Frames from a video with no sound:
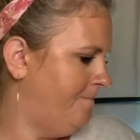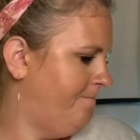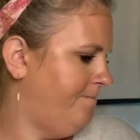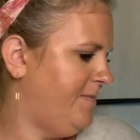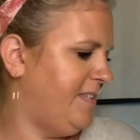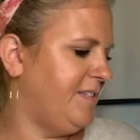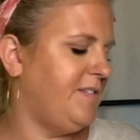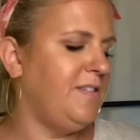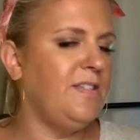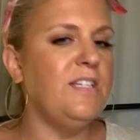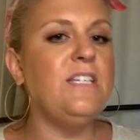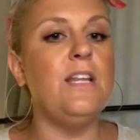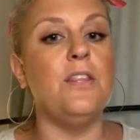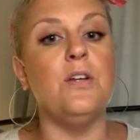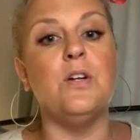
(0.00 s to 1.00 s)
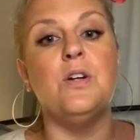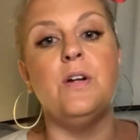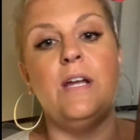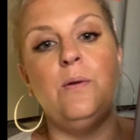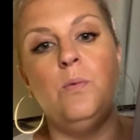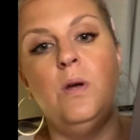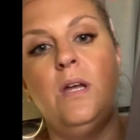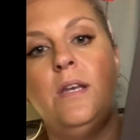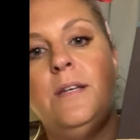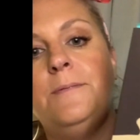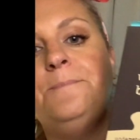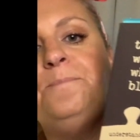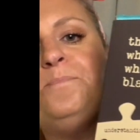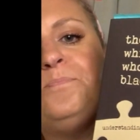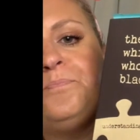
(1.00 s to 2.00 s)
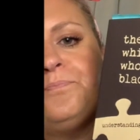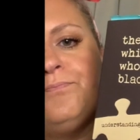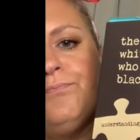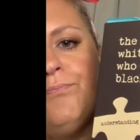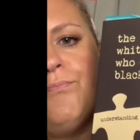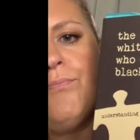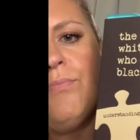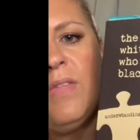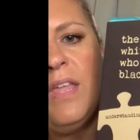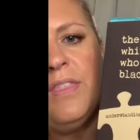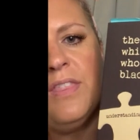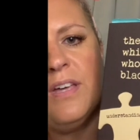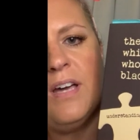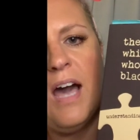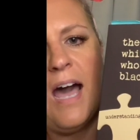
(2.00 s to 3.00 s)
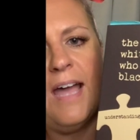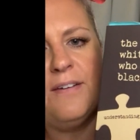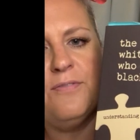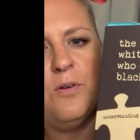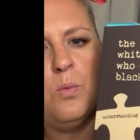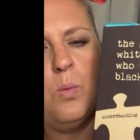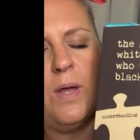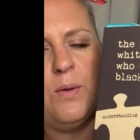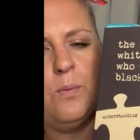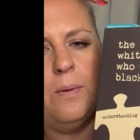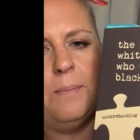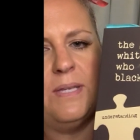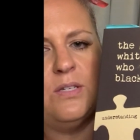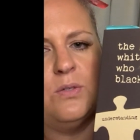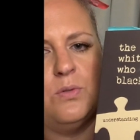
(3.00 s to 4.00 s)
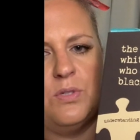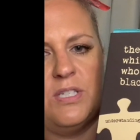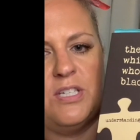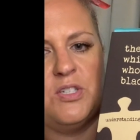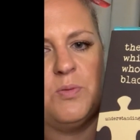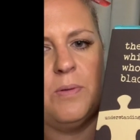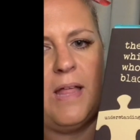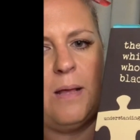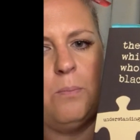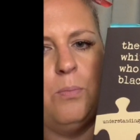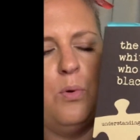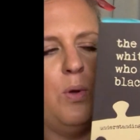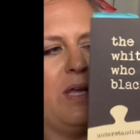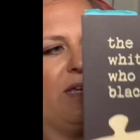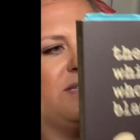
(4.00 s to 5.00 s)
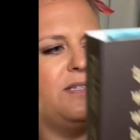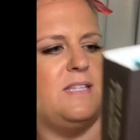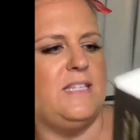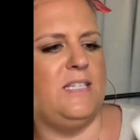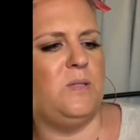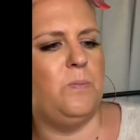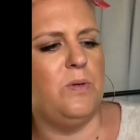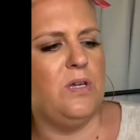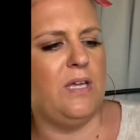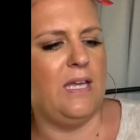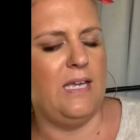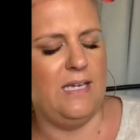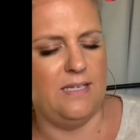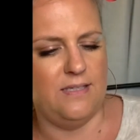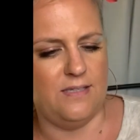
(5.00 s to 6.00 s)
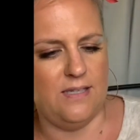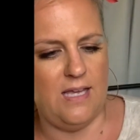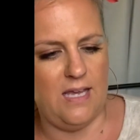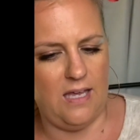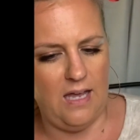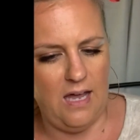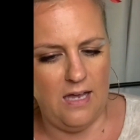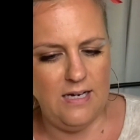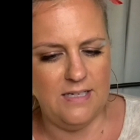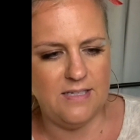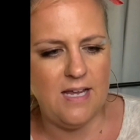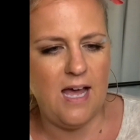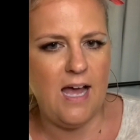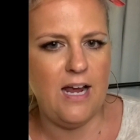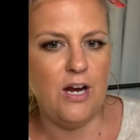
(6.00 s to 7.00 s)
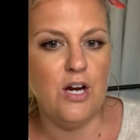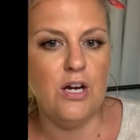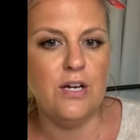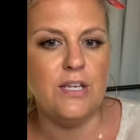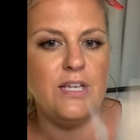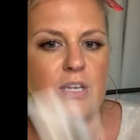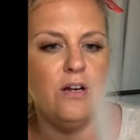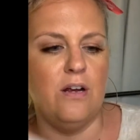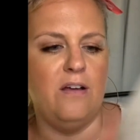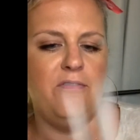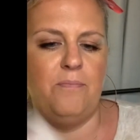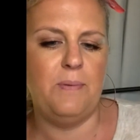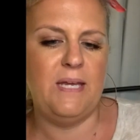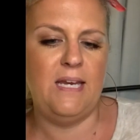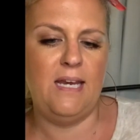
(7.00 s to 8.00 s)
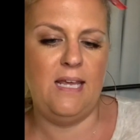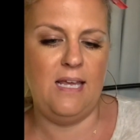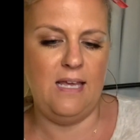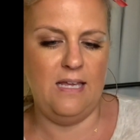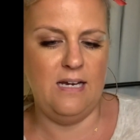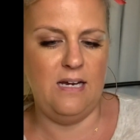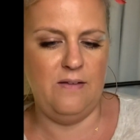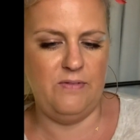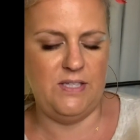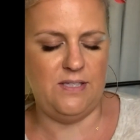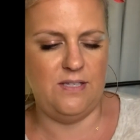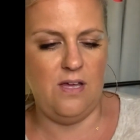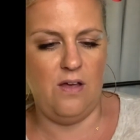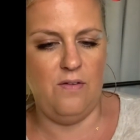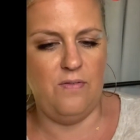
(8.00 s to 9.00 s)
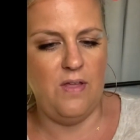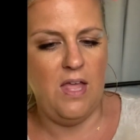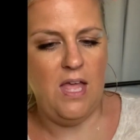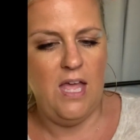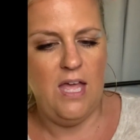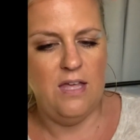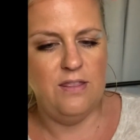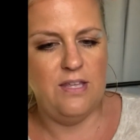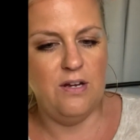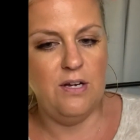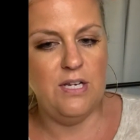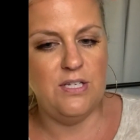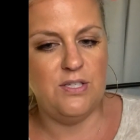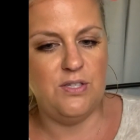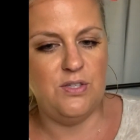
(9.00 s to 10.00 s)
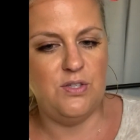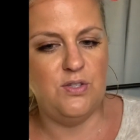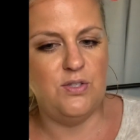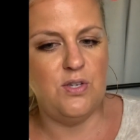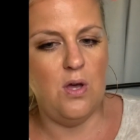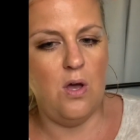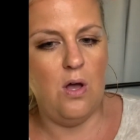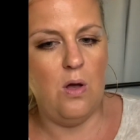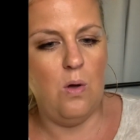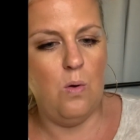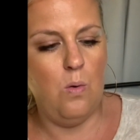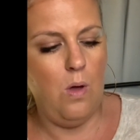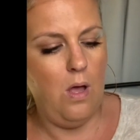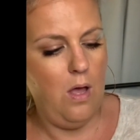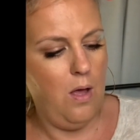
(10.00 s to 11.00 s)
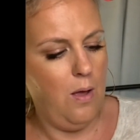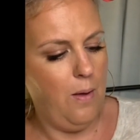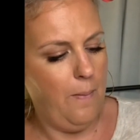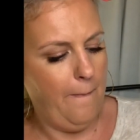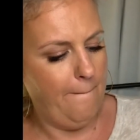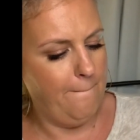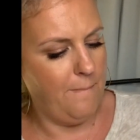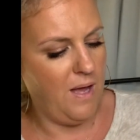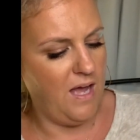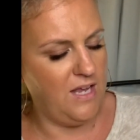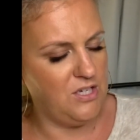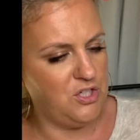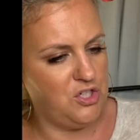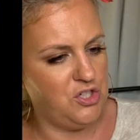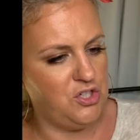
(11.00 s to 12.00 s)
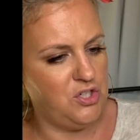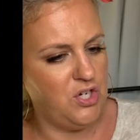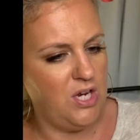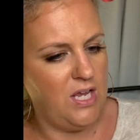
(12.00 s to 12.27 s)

This is another great one. The Guide for White Women Who Teach Black Boys. This book is like an entire year of PD in and of itself. There is so much